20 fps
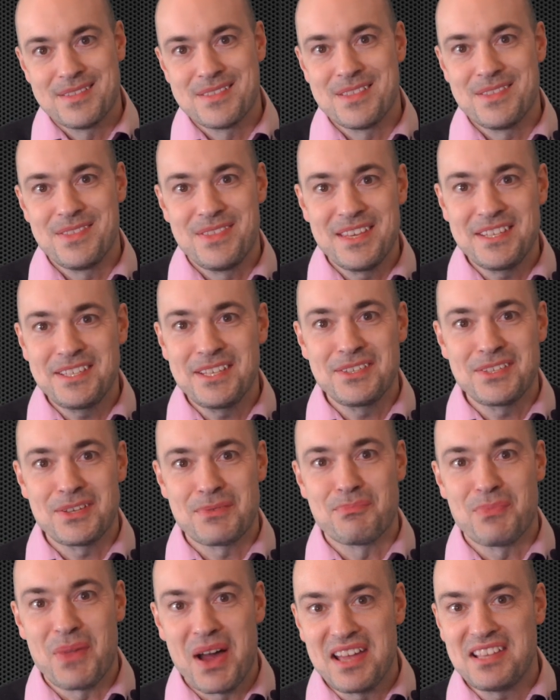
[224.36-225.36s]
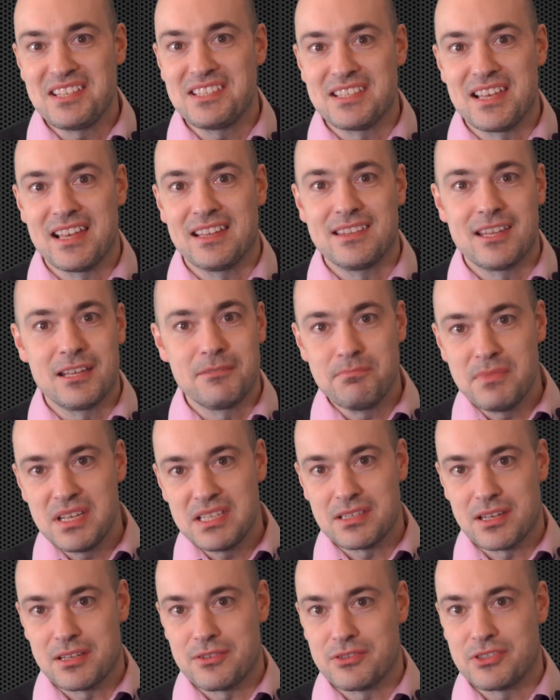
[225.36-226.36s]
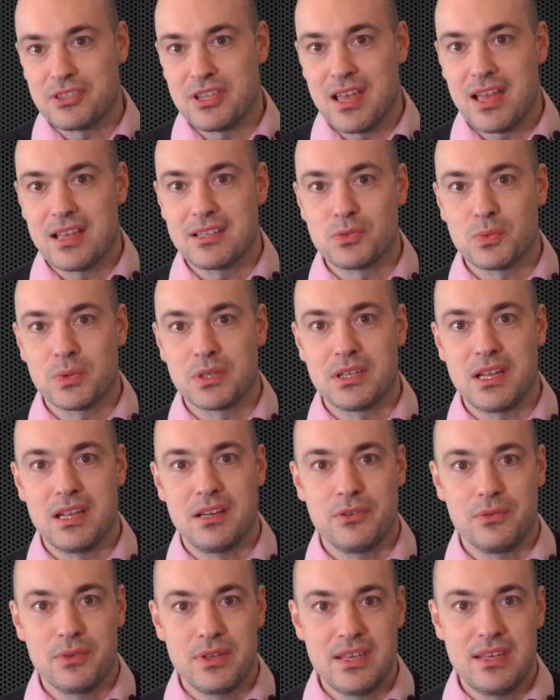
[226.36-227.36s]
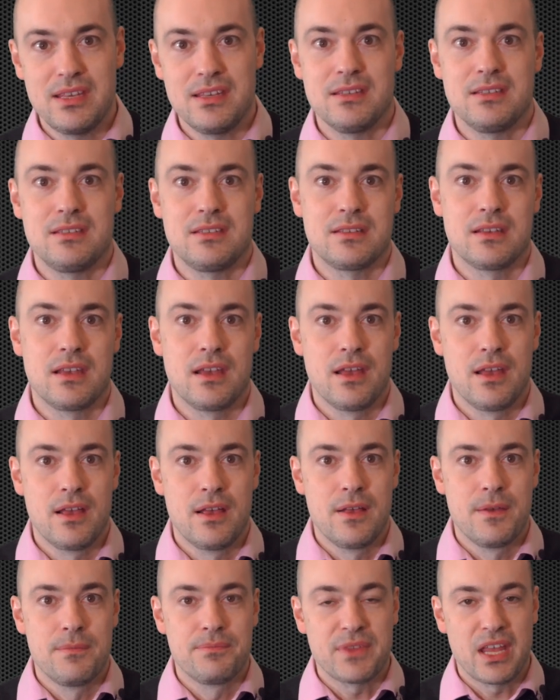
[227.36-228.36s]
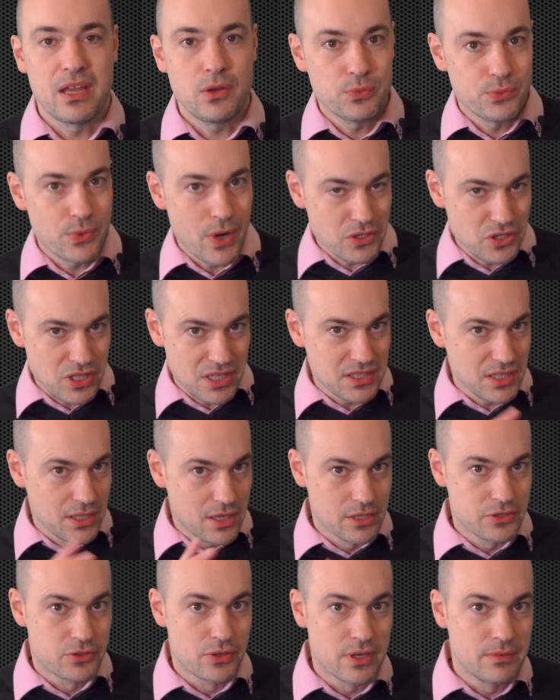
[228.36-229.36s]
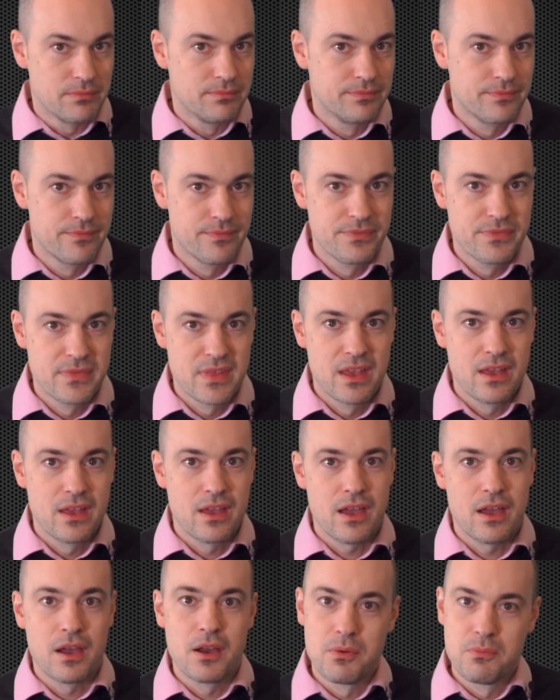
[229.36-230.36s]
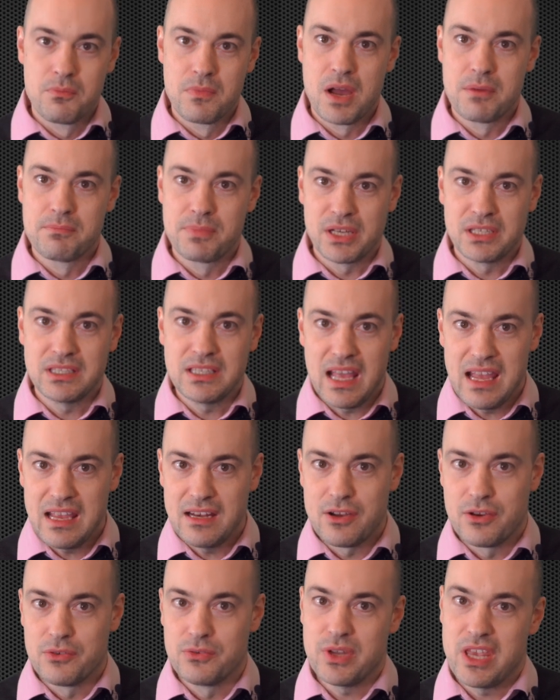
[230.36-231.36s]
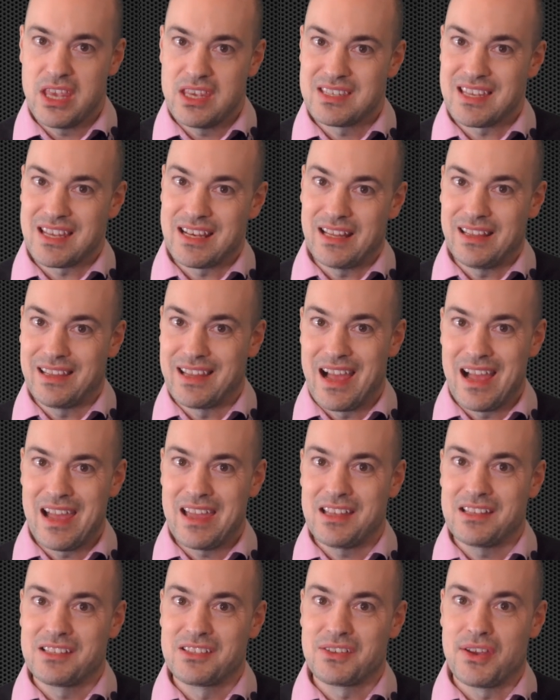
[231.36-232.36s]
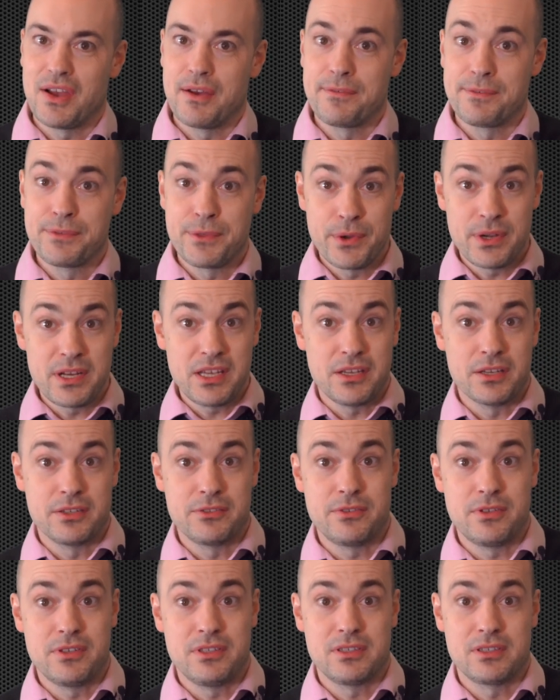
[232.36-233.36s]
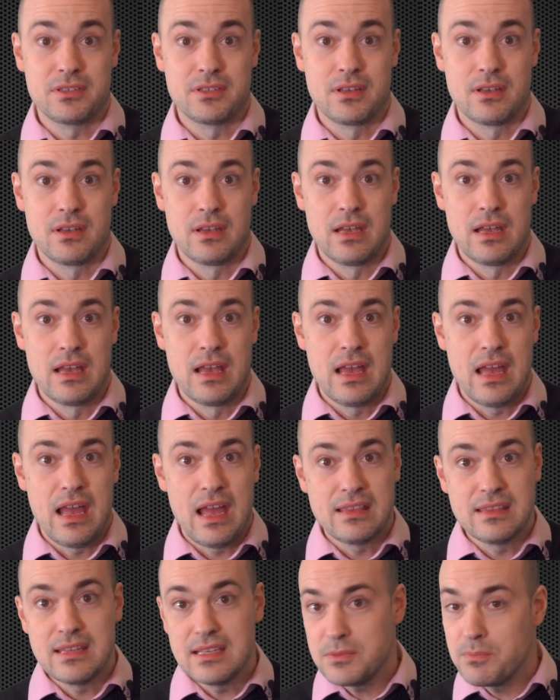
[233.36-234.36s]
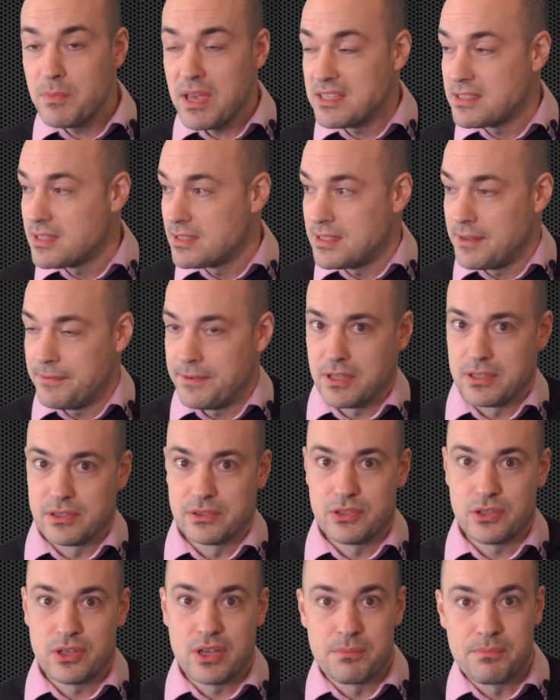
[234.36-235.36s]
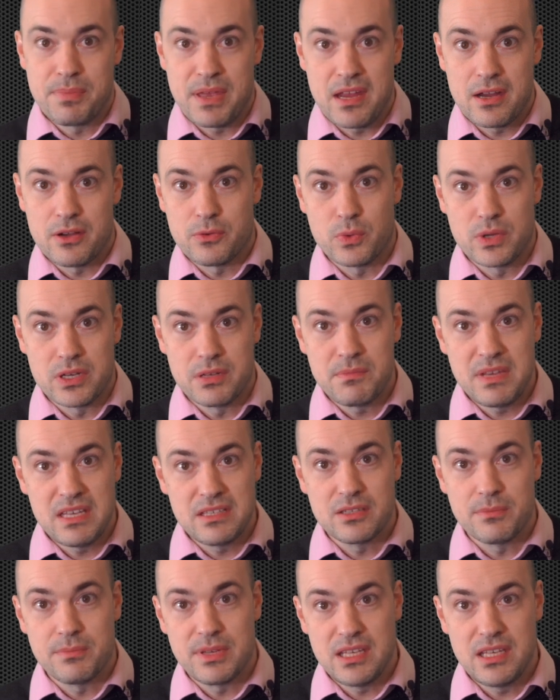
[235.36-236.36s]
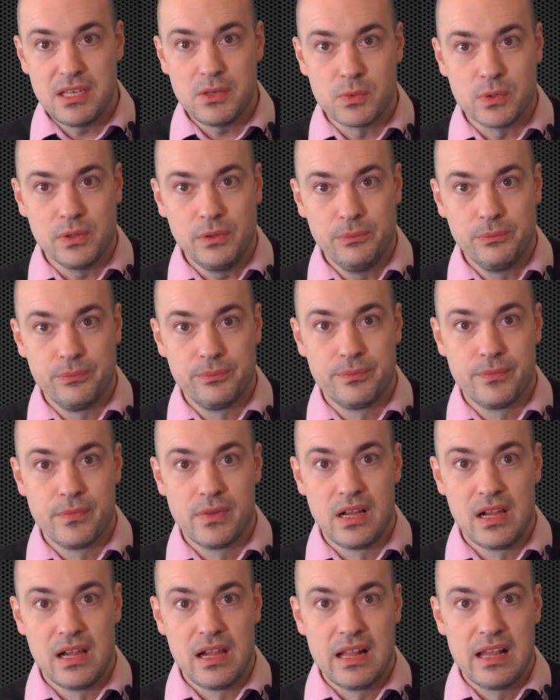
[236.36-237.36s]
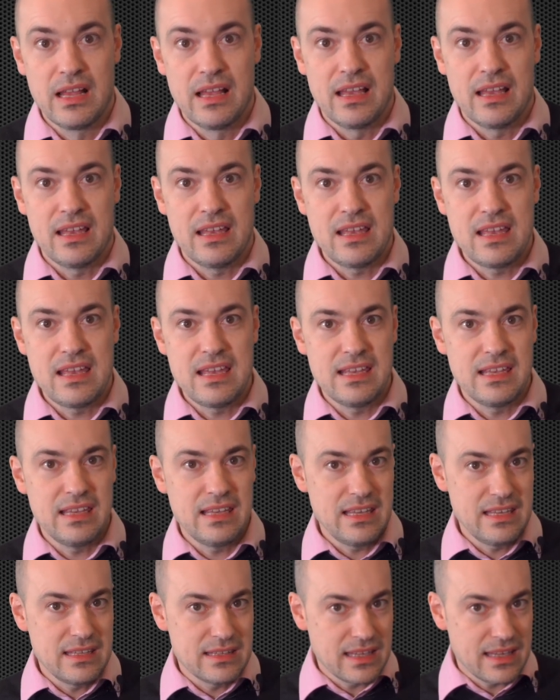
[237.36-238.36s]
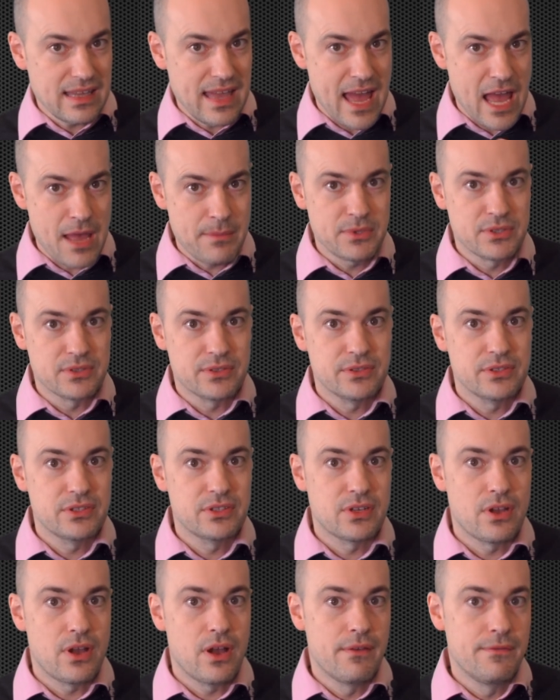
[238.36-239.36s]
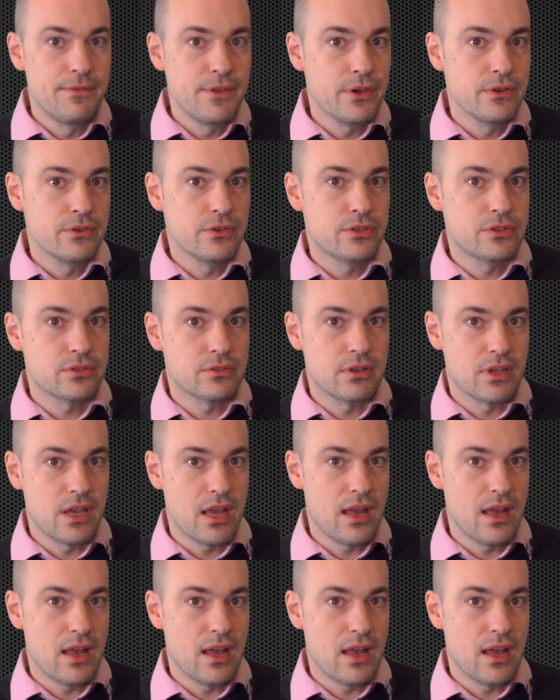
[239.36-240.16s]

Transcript: this is a mindset that misunderstands what NATO is. Like, Russia is a country, but NATO is an alliance of 30 countries. And this makes it difficult to compare what it means to be equal. In the capitals of those